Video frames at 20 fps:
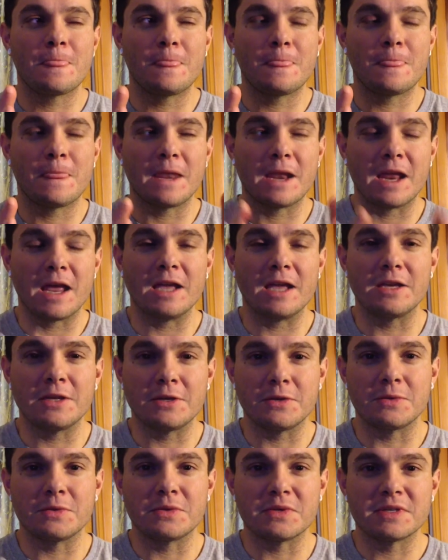that I
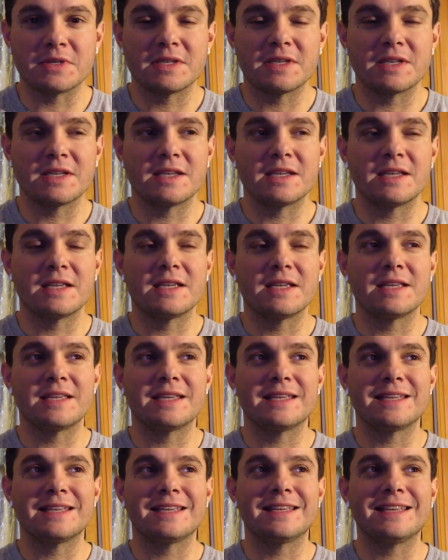use
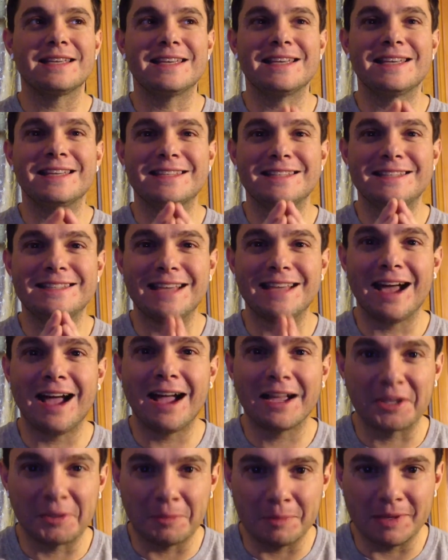is
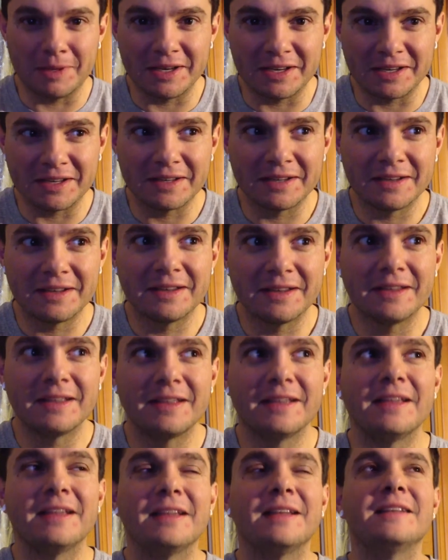documenting.
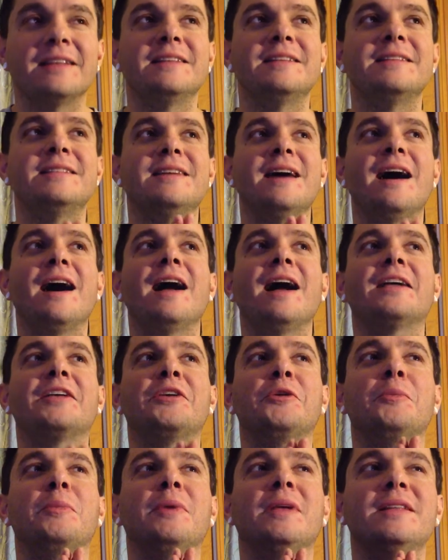
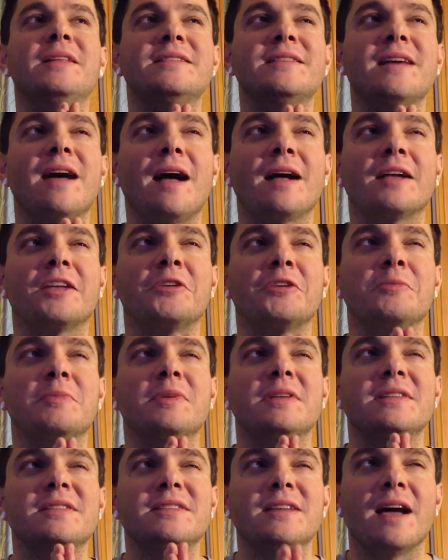Document,
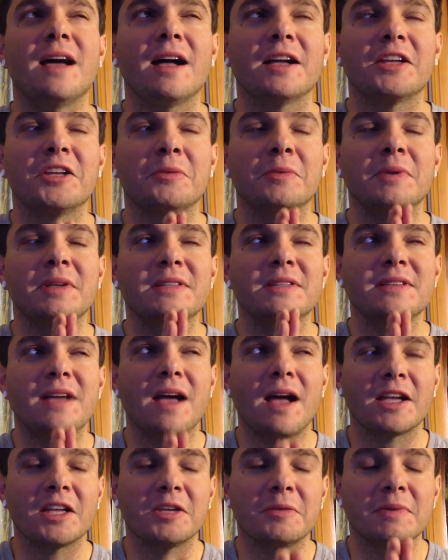document, document,
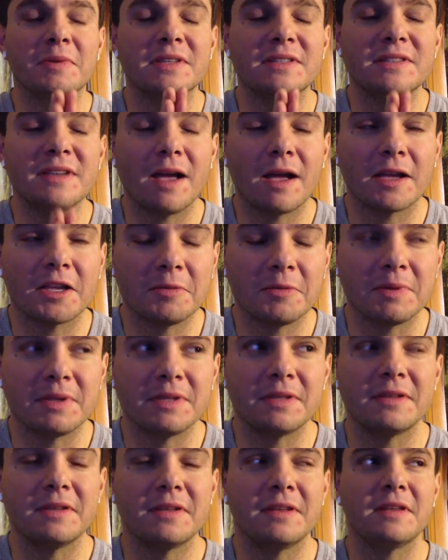document, document.
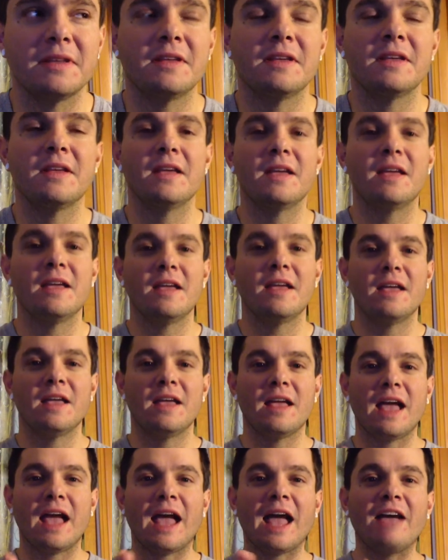
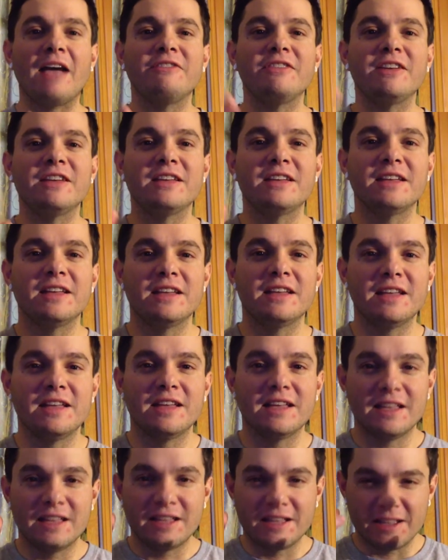Having
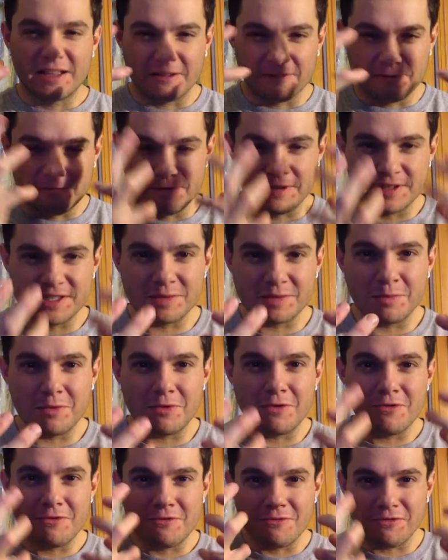
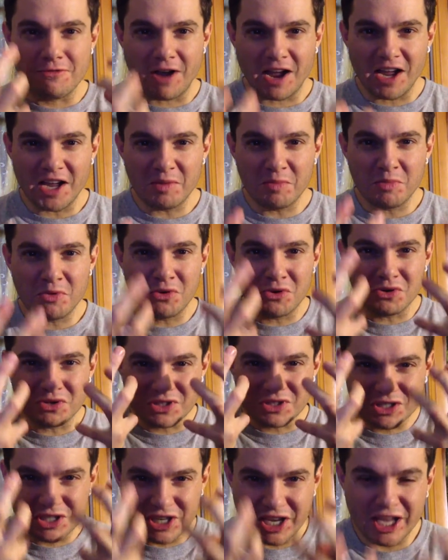visible, viable,
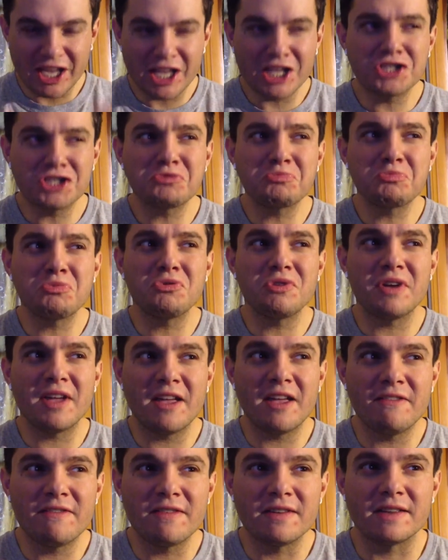tangible
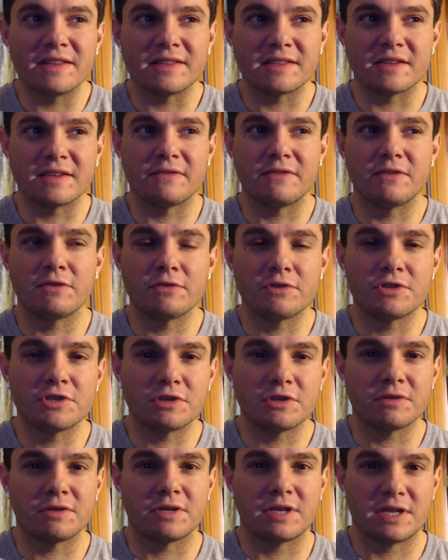evidence of your
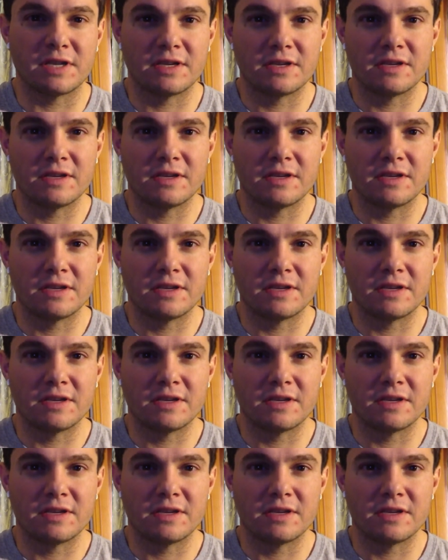journey.